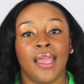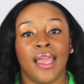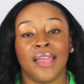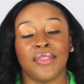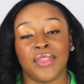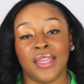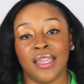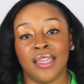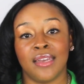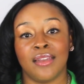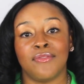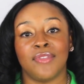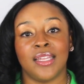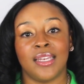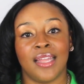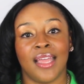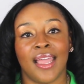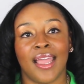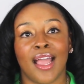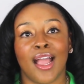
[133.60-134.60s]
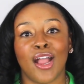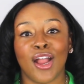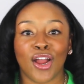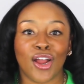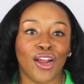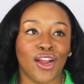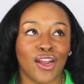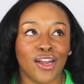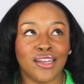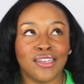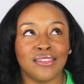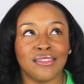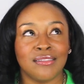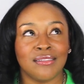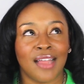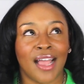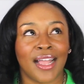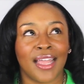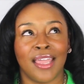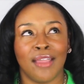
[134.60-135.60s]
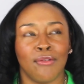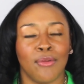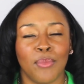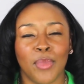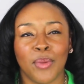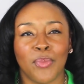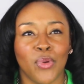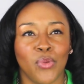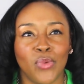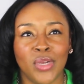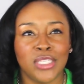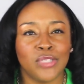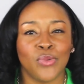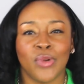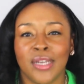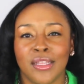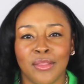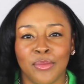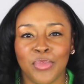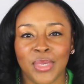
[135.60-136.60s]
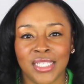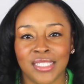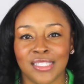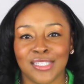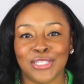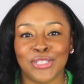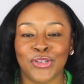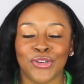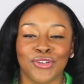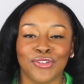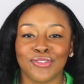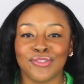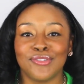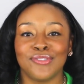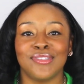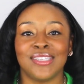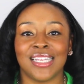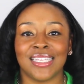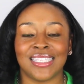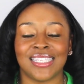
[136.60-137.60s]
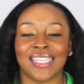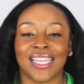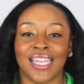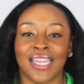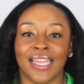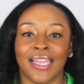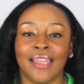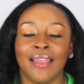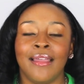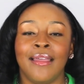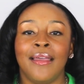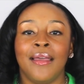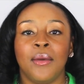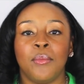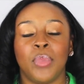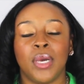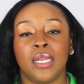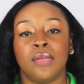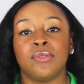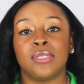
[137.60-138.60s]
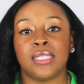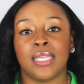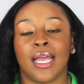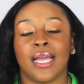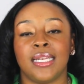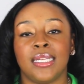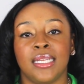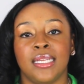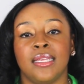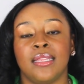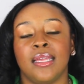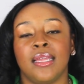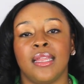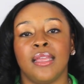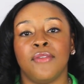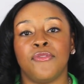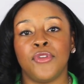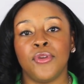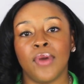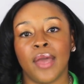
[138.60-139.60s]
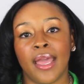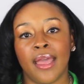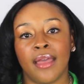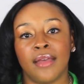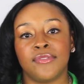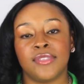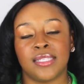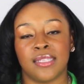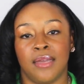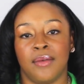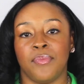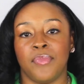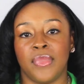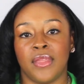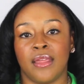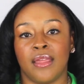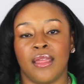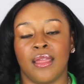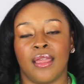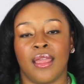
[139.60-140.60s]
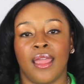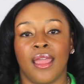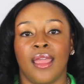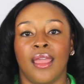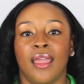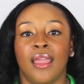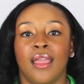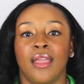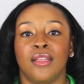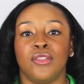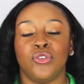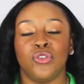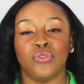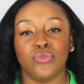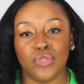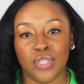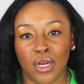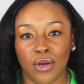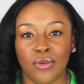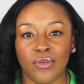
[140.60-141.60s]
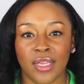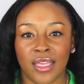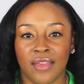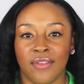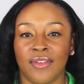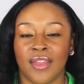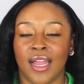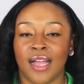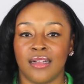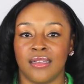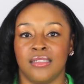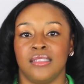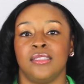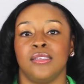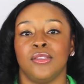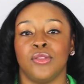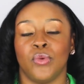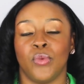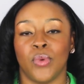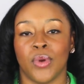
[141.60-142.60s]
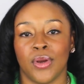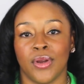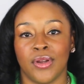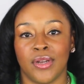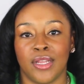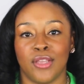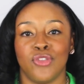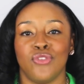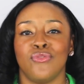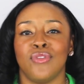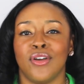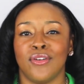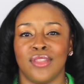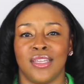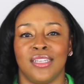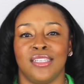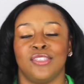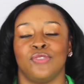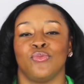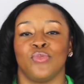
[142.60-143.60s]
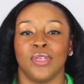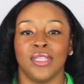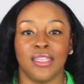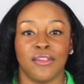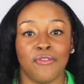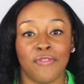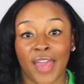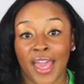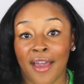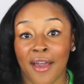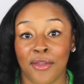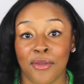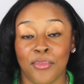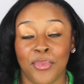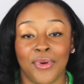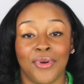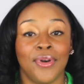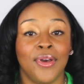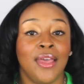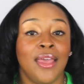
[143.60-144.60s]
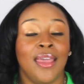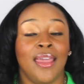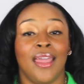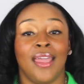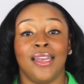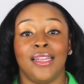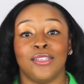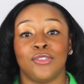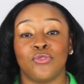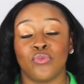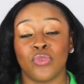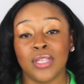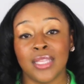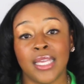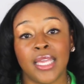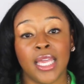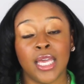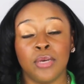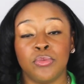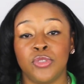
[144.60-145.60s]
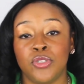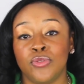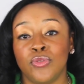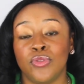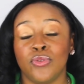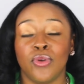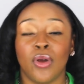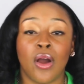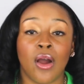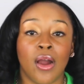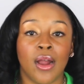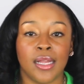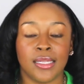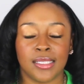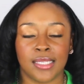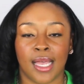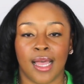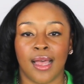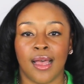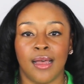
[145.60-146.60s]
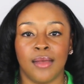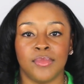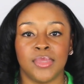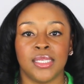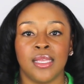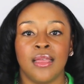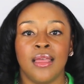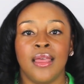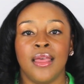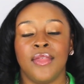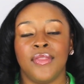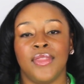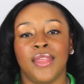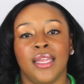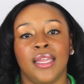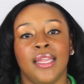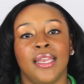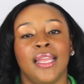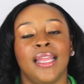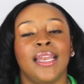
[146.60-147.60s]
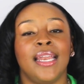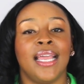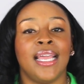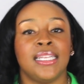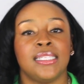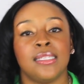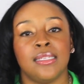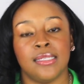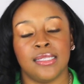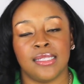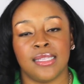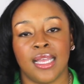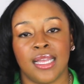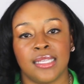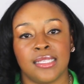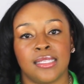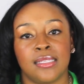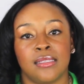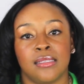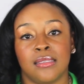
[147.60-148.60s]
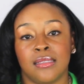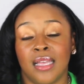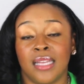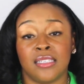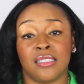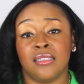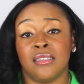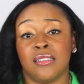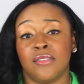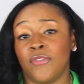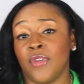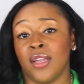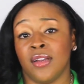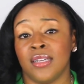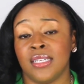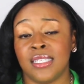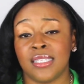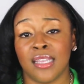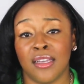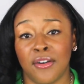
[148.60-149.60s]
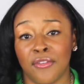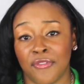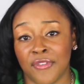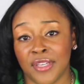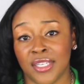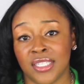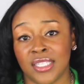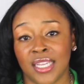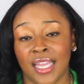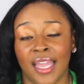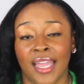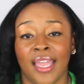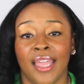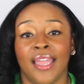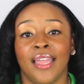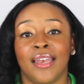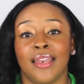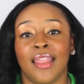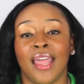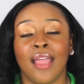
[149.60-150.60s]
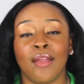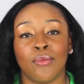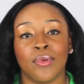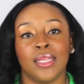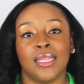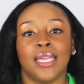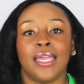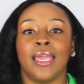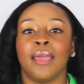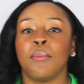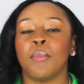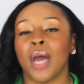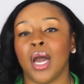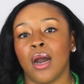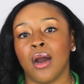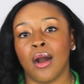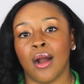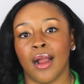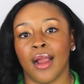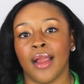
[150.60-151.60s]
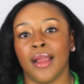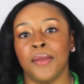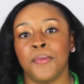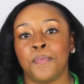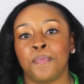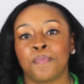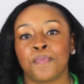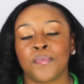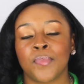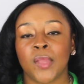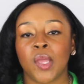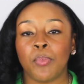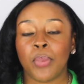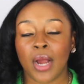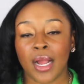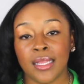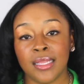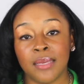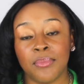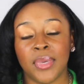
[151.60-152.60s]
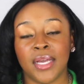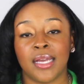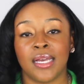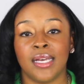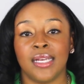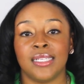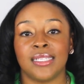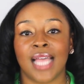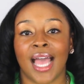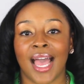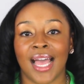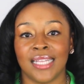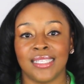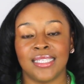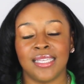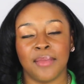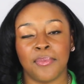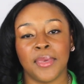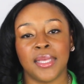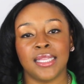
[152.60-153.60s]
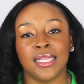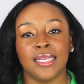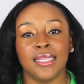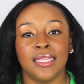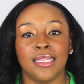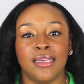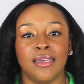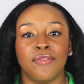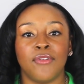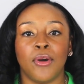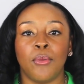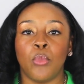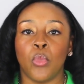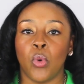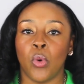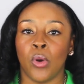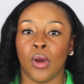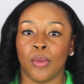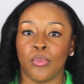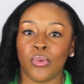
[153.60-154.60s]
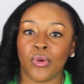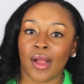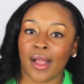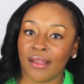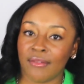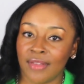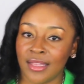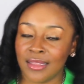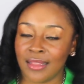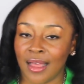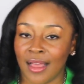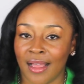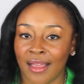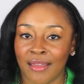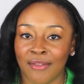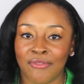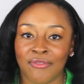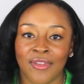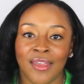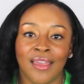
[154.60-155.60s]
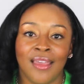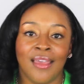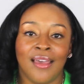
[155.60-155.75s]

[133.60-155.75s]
At the end of the day, I heard I can't remember which one of the business gurus that said it, but it was the idea that if you have something and you don't give it out into the world and you know that it's really valuable and it's really helped you through hard times, then in essence that's that's just very selfish. And that really hit my heart partly because I typically live a more private life.